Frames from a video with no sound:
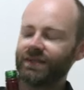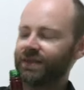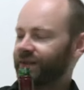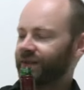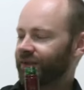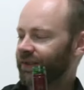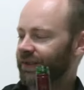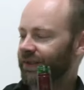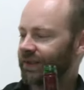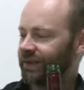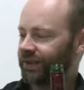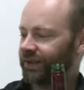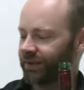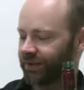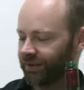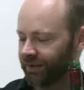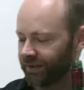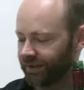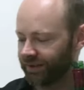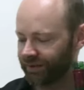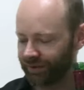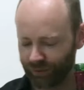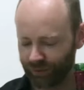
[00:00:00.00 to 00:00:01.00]
technically it is
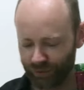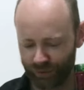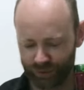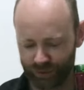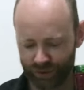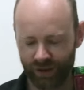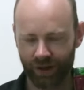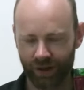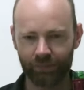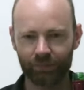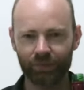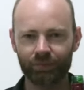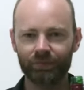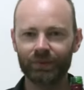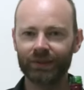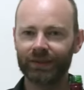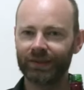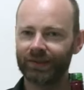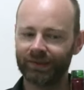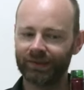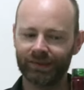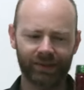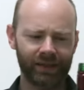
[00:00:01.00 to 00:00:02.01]
a screw top
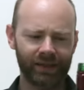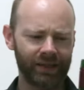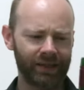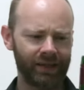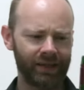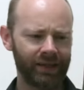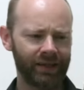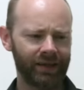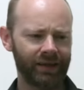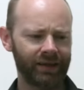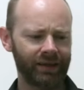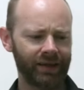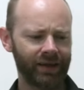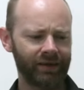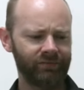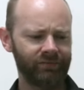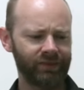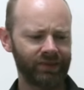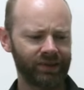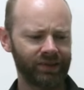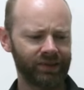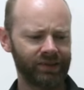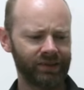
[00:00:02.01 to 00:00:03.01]
because I
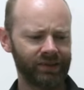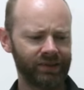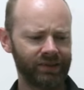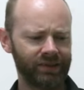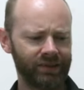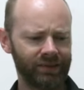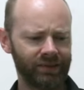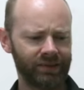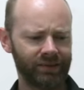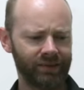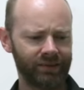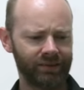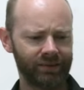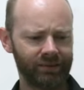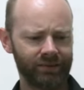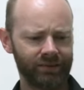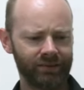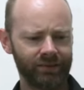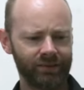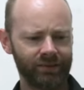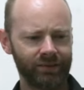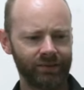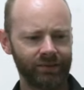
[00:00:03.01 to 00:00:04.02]
haven't seen uh,
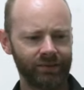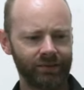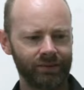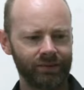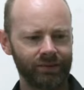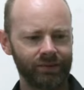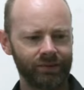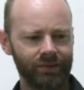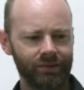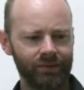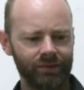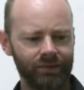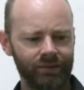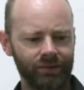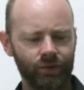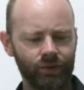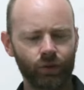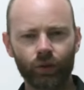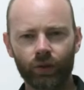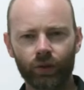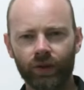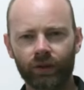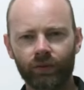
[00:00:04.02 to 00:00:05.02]

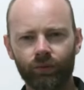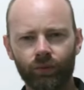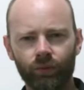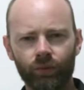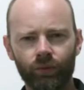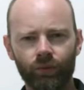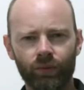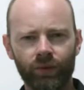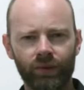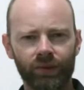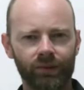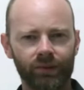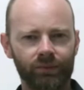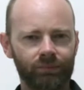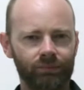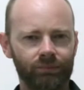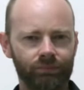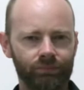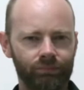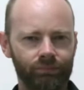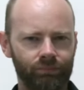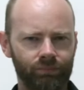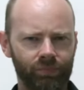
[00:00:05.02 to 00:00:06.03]
corkscrews
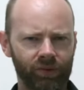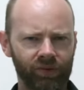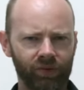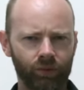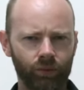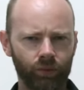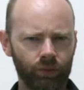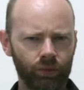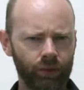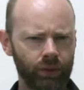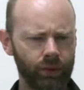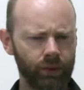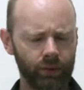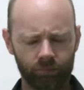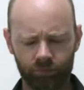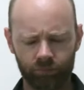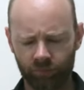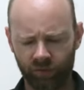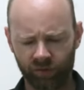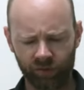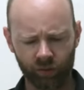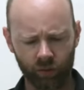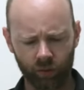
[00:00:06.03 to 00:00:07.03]
sold in the
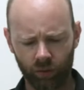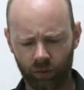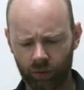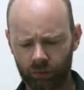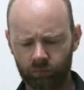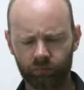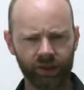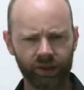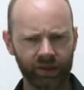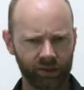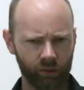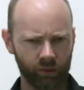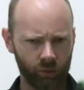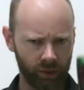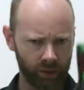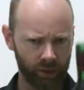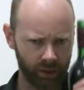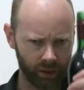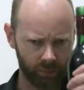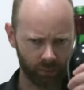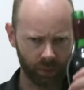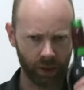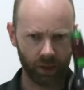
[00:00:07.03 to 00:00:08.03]
store, at least the one
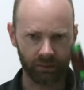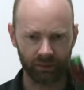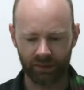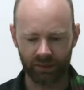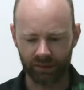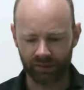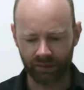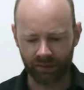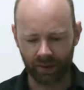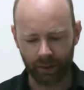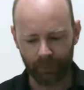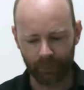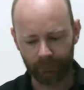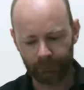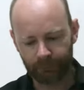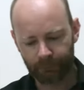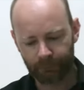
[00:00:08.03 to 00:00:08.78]
that I bought this at.